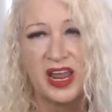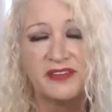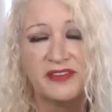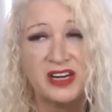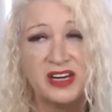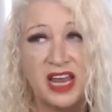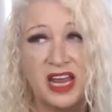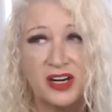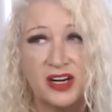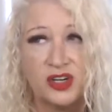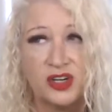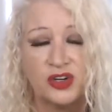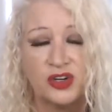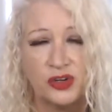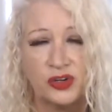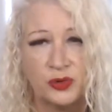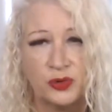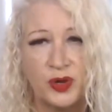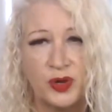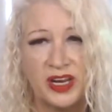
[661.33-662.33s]
haven't had an
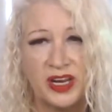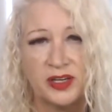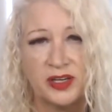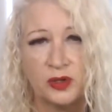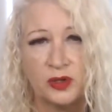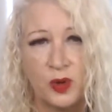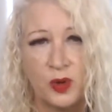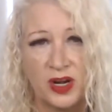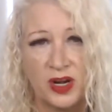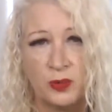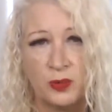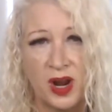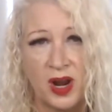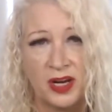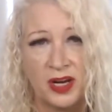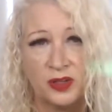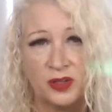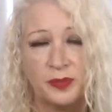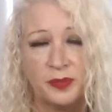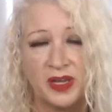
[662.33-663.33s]
earthquake in quite a
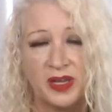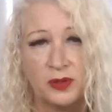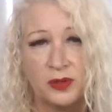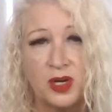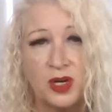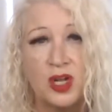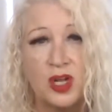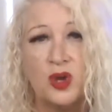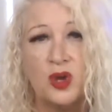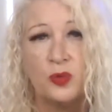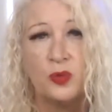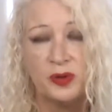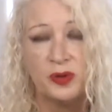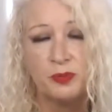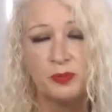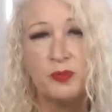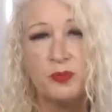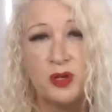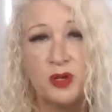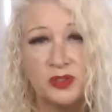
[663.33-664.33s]
while, but
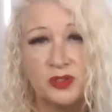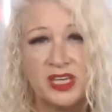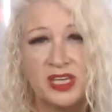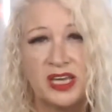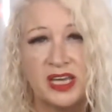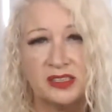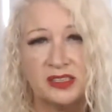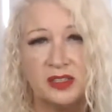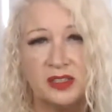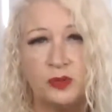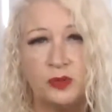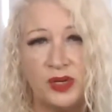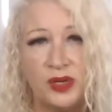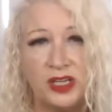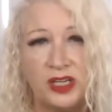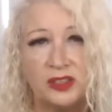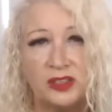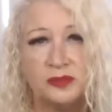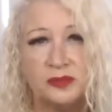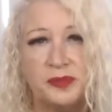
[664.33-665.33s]
we most likely
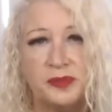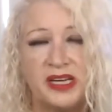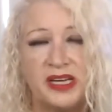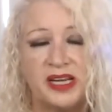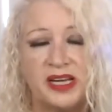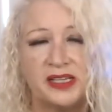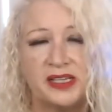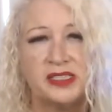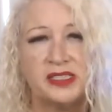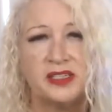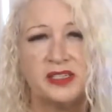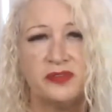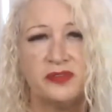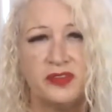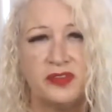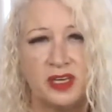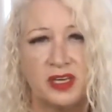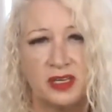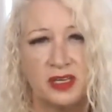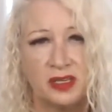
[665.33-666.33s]
will because
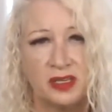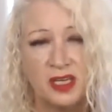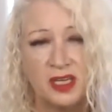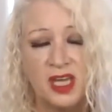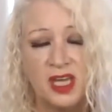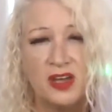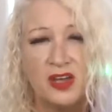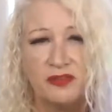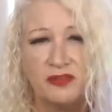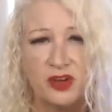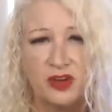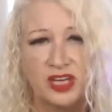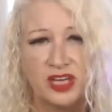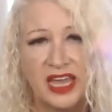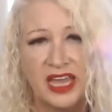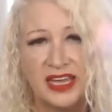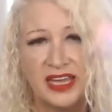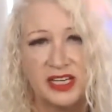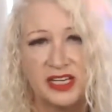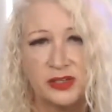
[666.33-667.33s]
of the
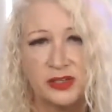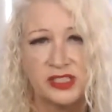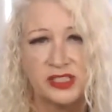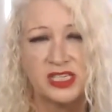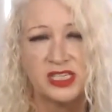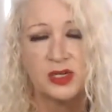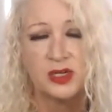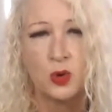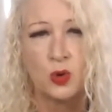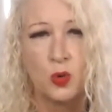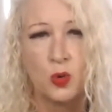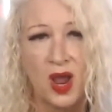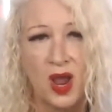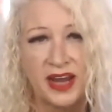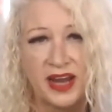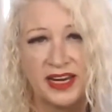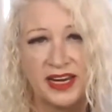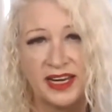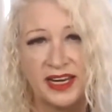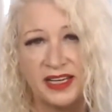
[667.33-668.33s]
volcanoes in
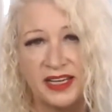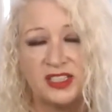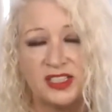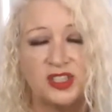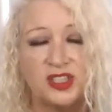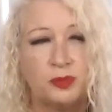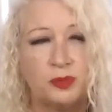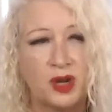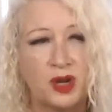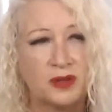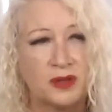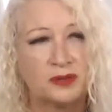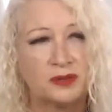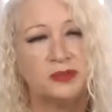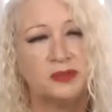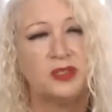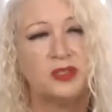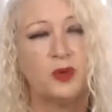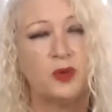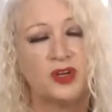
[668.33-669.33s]
Hawaii. And you
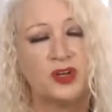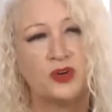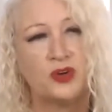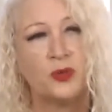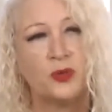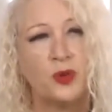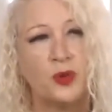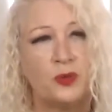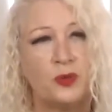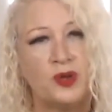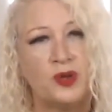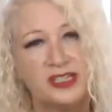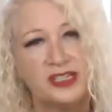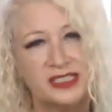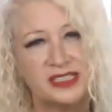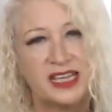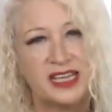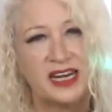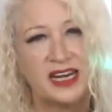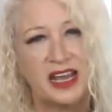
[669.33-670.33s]
probably wonder, well, what
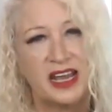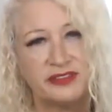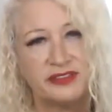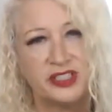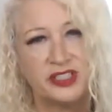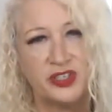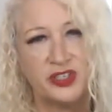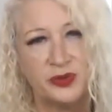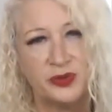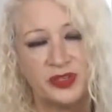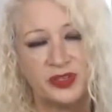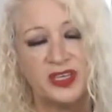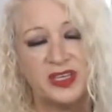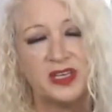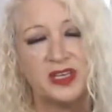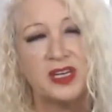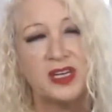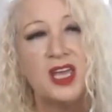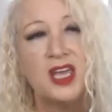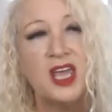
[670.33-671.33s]
does that have to do with it?